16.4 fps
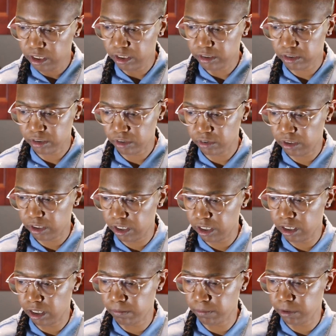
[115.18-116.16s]
And so
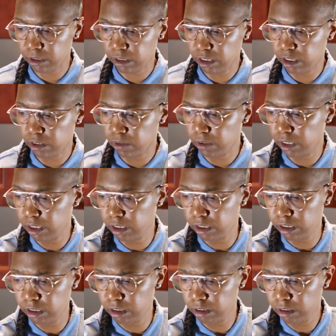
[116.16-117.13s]
then I'm gonna go
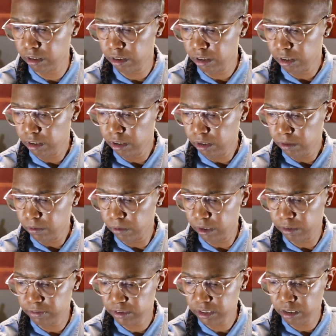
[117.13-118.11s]
in
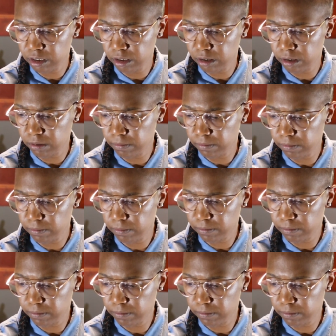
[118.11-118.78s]
with some